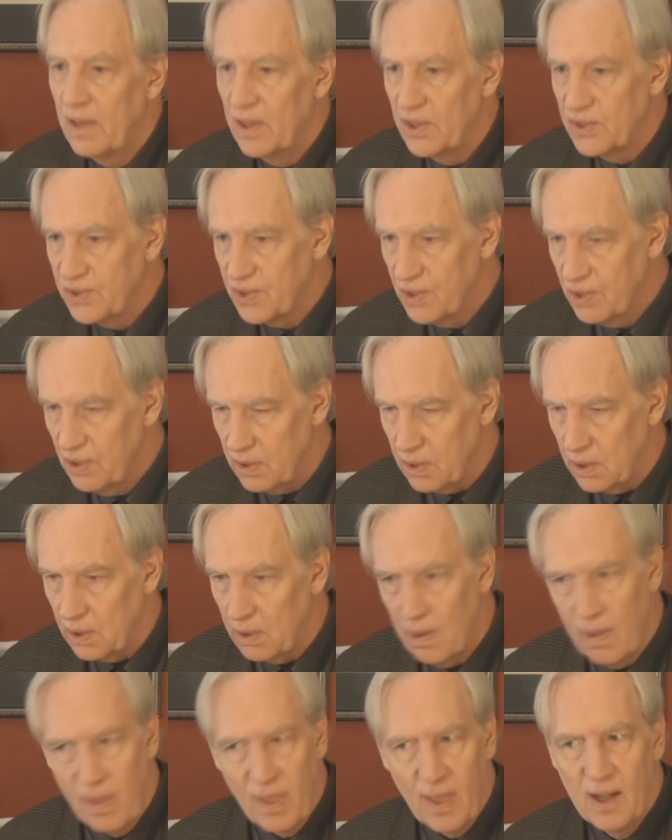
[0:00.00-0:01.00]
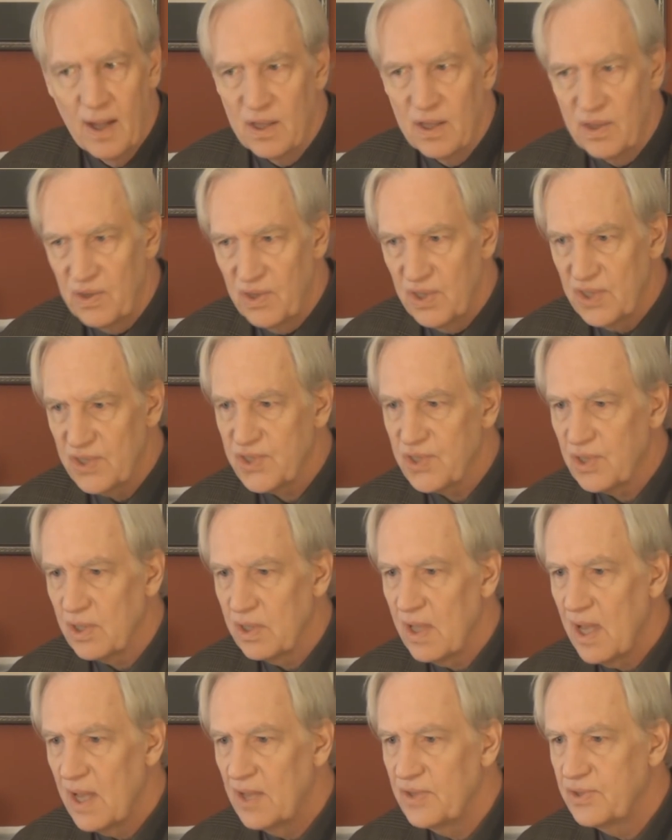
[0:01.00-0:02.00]
In turn, this
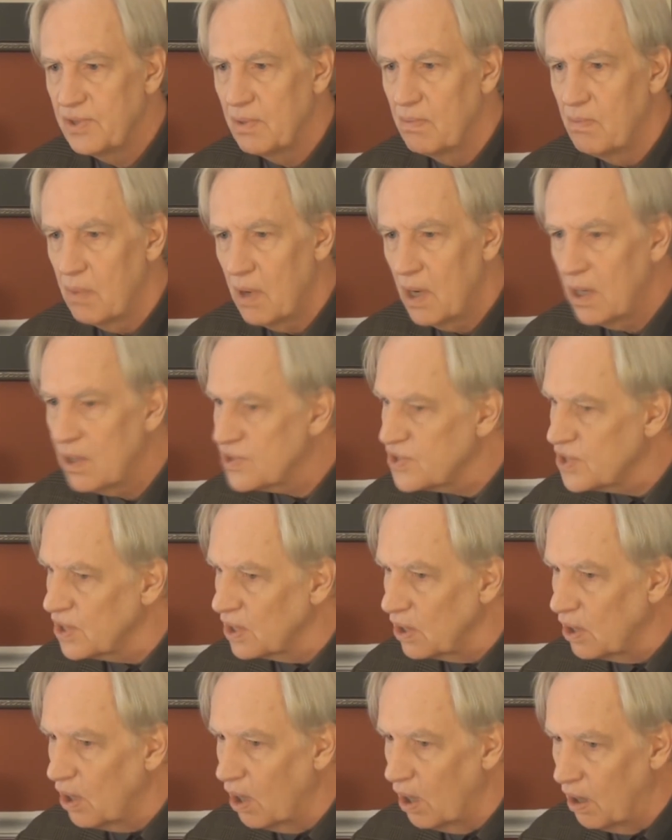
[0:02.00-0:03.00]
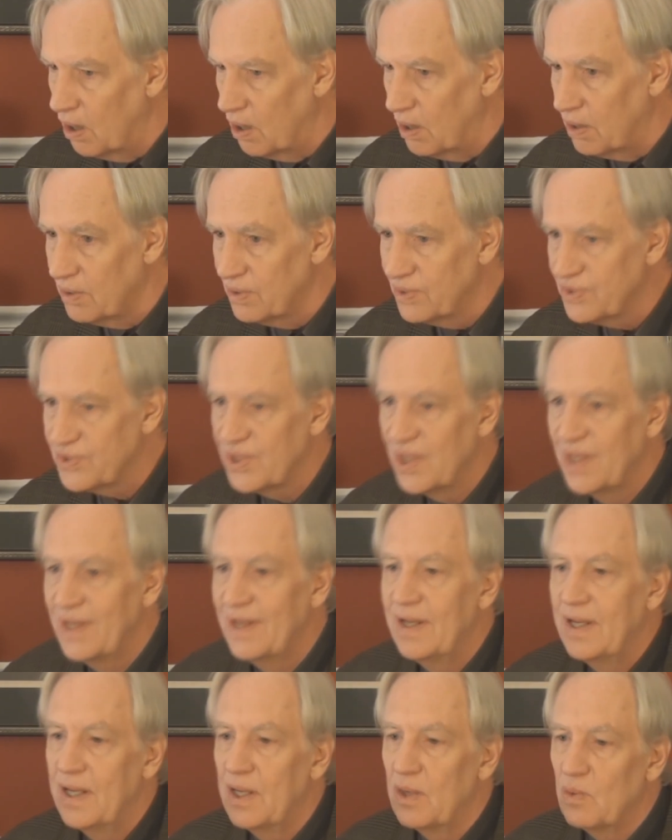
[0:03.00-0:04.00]
led to margin calls
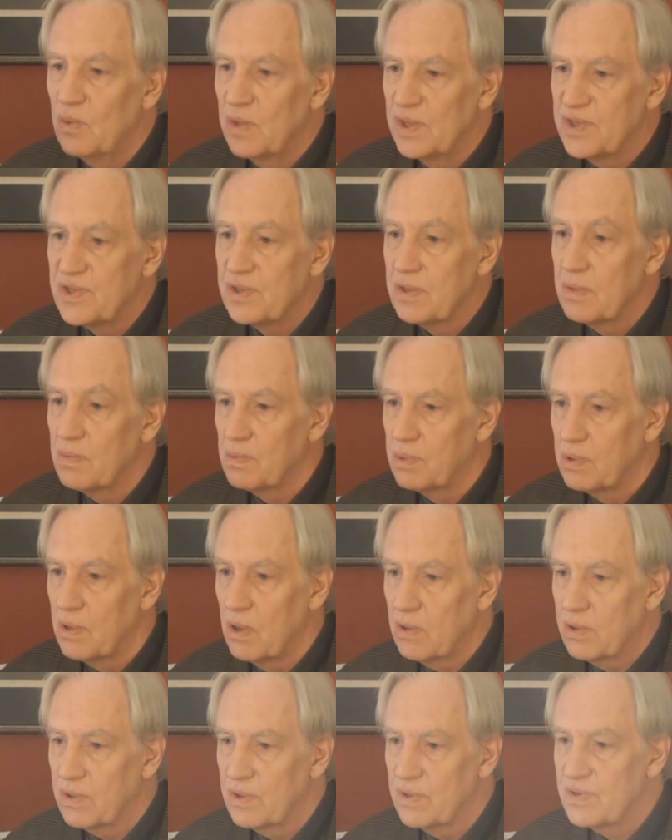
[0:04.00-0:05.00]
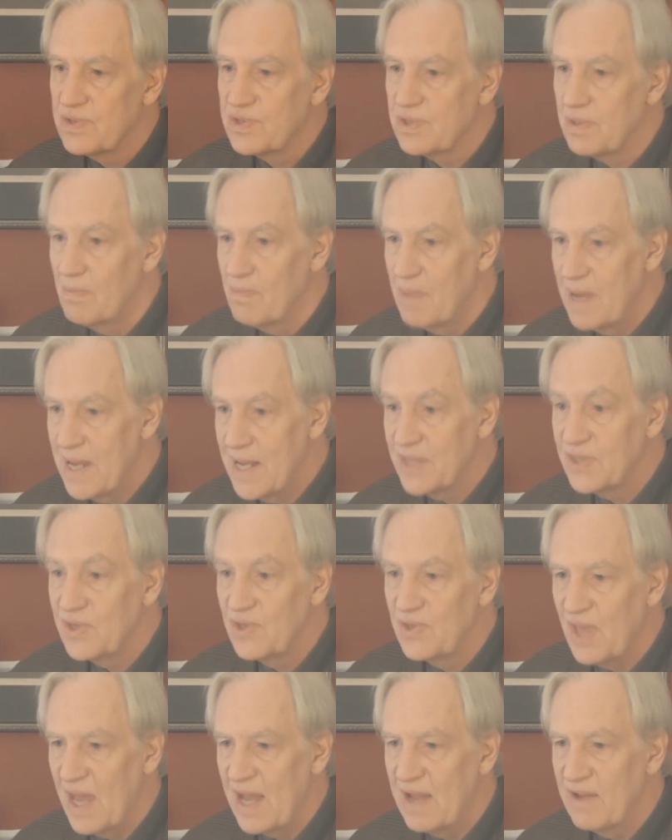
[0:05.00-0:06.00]
in which brokers
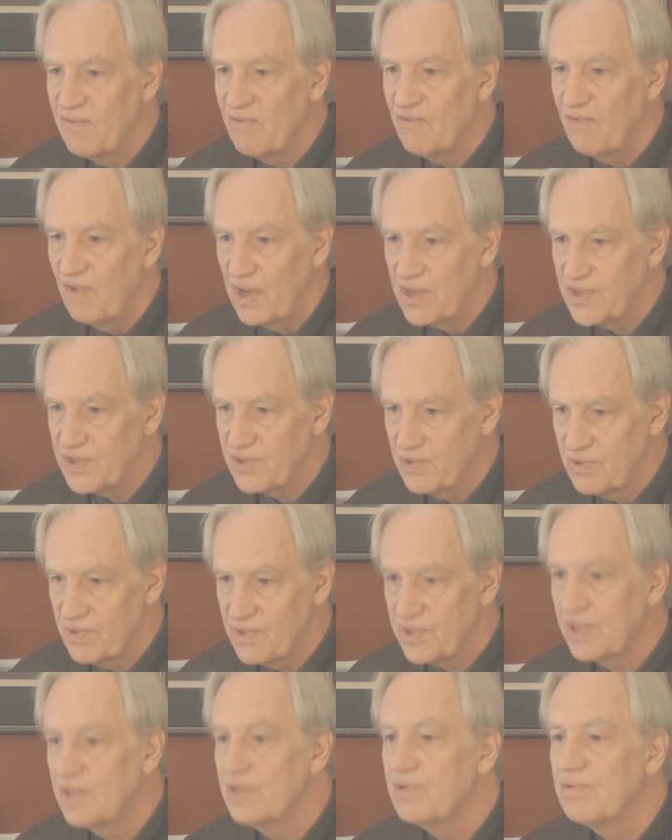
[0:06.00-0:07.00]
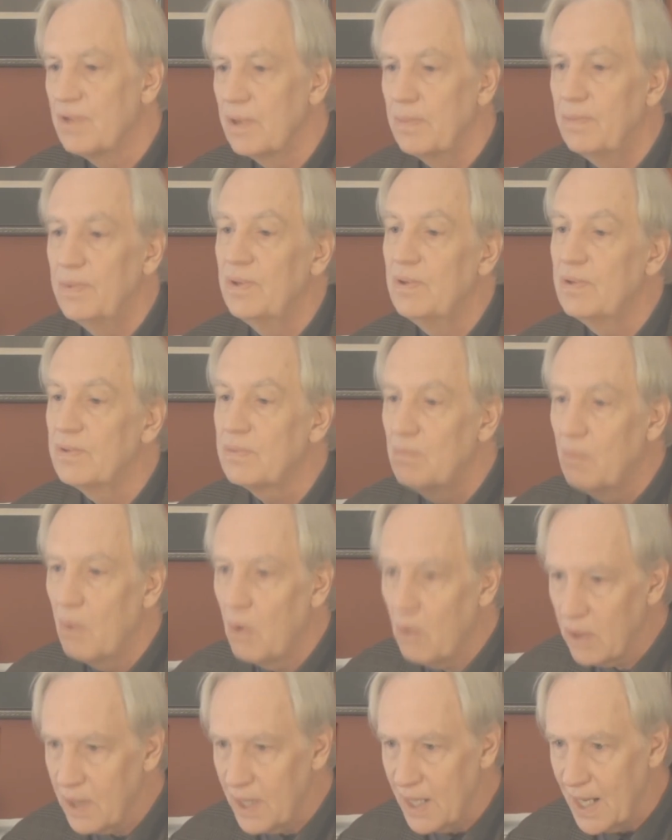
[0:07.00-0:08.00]
demanded that investors contribute
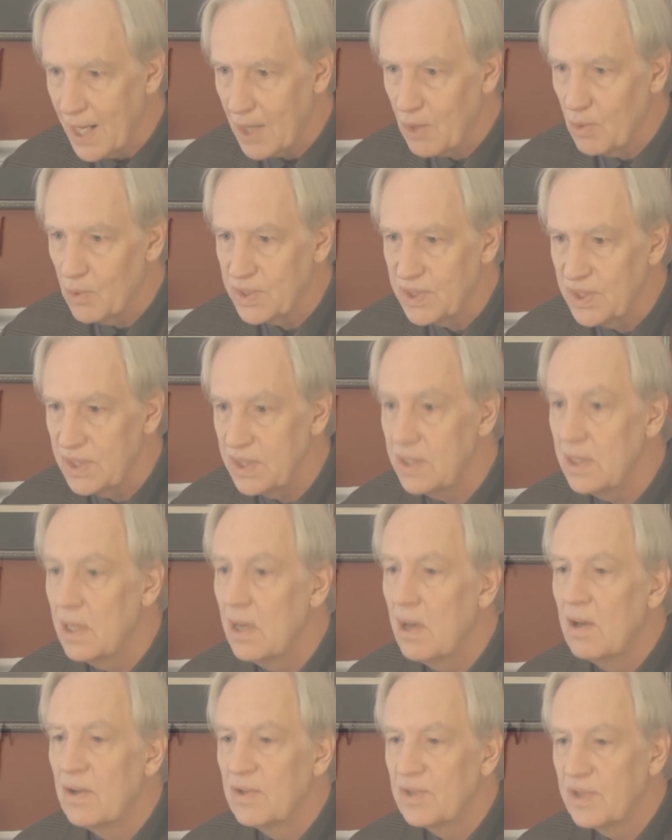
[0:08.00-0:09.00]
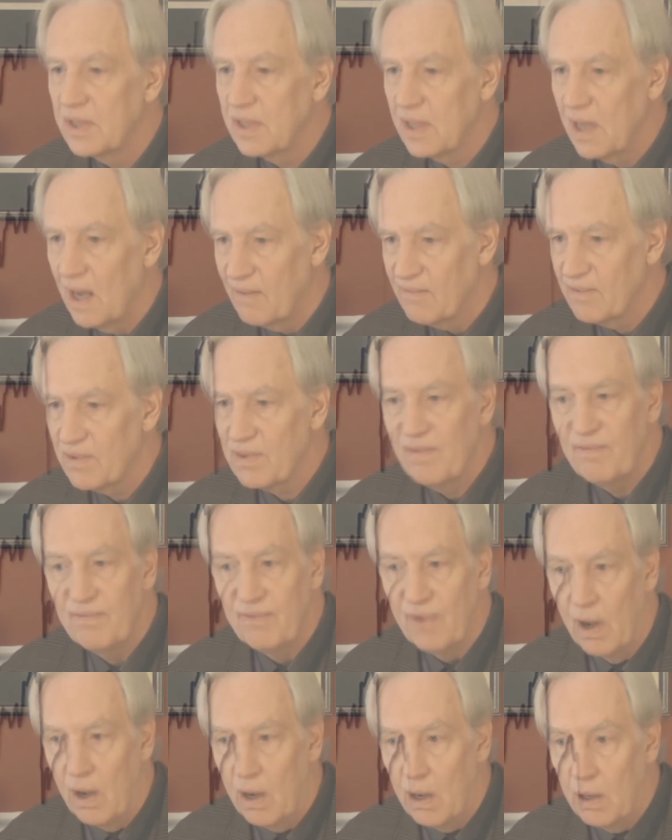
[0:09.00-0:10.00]
more equity to cover the
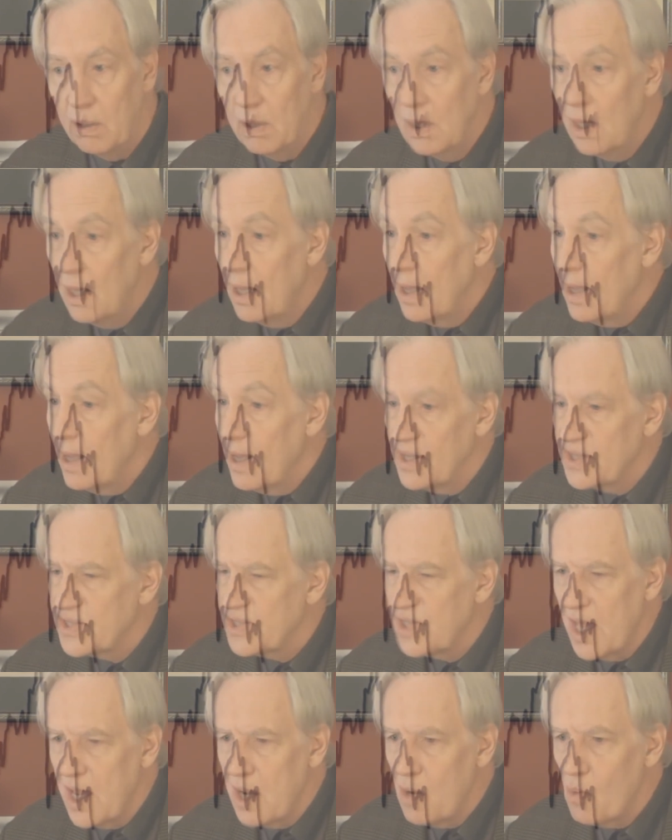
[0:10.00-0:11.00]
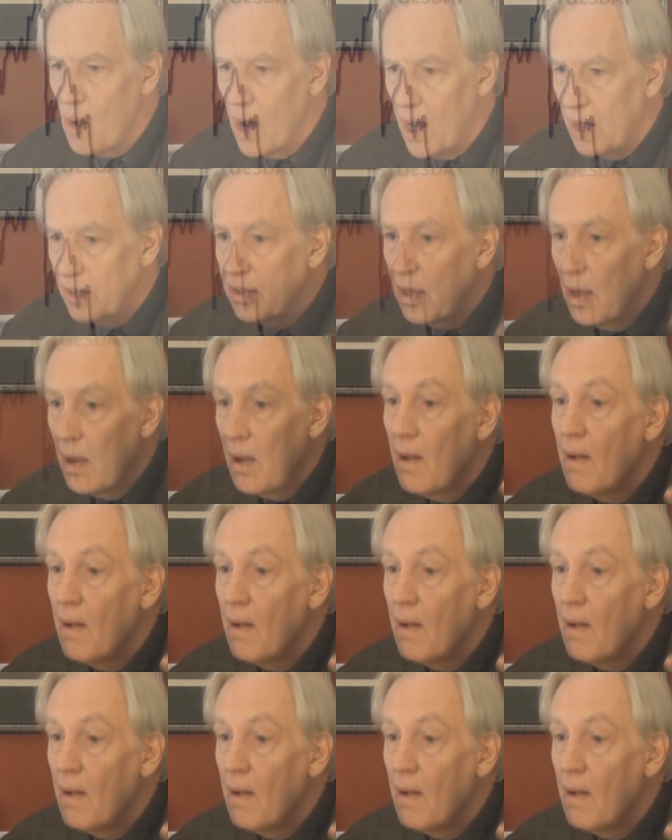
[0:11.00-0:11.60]
fall as they went